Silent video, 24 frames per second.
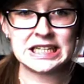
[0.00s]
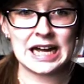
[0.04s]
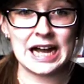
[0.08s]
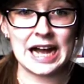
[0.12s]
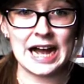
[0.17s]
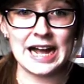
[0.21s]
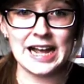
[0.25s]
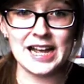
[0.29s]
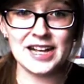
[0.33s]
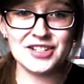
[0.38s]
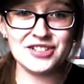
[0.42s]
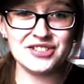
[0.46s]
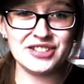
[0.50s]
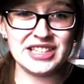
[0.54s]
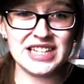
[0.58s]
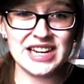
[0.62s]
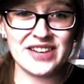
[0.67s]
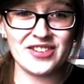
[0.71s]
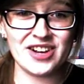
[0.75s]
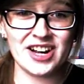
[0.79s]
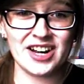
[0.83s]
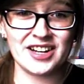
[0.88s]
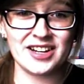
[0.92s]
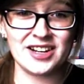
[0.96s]
I actually
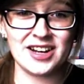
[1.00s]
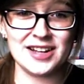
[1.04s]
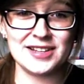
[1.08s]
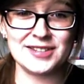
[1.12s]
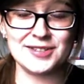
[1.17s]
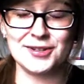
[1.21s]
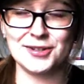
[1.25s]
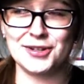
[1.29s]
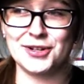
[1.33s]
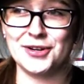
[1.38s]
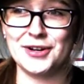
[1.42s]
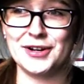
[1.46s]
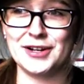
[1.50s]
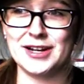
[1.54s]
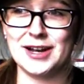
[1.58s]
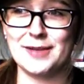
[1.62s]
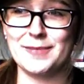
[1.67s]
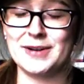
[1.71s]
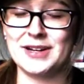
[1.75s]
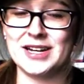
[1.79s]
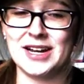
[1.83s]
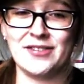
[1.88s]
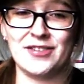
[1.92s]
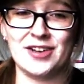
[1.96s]
never had a console growing
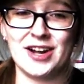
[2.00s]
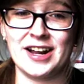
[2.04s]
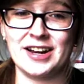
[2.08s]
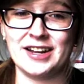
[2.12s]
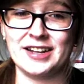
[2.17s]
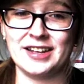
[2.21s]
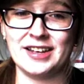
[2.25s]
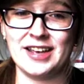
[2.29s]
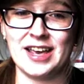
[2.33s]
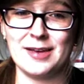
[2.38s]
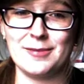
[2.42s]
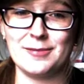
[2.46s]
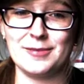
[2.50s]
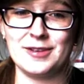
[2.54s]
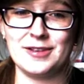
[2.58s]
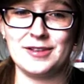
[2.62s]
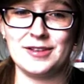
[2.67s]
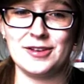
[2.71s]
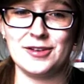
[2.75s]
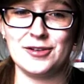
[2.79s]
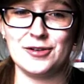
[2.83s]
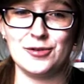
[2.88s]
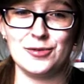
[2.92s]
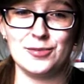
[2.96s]
up. I never had a
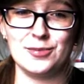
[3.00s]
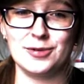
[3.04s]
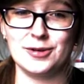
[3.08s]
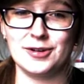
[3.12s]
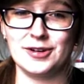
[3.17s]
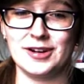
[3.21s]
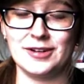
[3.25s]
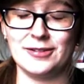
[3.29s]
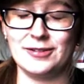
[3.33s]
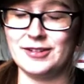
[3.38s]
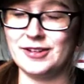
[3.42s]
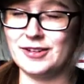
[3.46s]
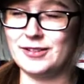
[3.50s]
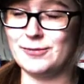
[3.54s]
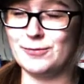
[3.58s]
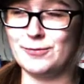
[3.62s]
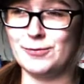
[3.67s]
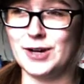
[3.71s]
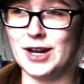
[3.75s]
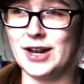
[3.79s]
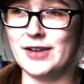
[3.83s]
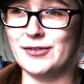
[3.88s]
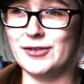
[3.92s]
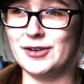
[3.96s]
GameCube or
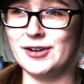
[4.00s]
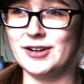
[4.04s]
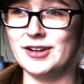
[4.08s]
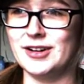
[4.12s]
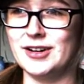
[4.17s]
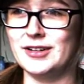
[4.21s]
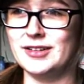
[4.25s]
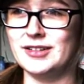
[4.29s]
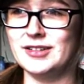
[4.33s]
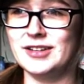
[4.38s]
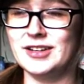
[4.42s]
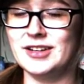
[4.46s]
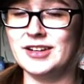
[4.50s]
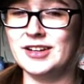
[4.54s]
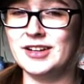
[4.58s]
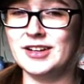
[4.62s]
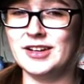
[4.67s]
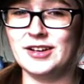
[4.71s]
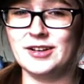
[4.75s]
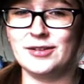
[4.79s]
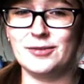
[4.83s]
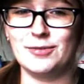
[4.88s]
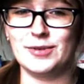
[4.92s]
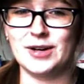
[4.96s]
whatever
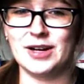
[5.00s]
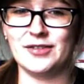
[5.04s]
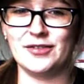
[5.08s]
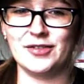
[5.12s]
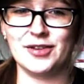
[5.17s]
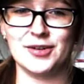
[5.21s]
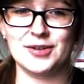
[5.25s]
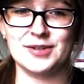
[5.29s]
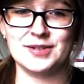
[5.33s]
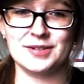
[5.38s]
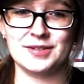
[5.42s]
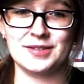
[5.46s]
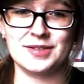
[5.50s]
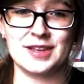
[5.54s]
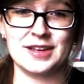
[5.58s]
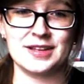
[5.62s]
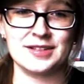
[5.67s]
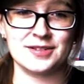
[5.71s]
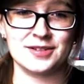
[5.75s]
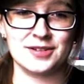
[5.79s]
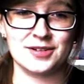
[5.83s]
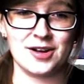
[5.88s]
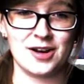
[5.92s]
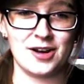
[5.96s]
those
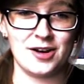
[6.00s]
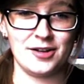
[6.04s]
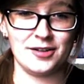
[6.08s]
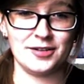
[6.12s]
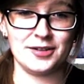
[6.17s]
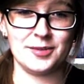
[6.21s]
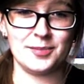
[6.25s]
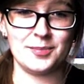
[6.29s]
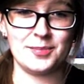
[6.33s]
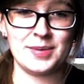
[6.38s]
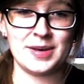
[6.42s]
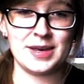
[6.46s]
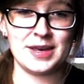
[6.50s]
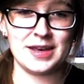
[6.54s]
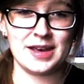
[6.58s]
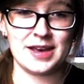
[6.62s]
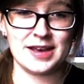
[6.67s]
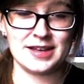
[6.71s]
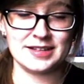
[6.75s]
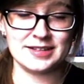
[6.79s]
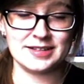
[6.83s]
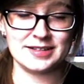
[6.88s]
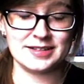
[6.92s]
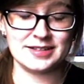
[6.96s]
things are called. The
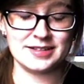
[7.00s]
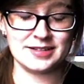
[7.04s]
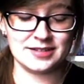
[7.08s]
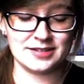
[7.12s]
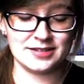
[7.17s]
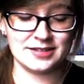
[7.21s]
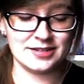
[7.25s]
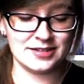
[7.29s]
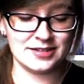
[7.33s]
PS...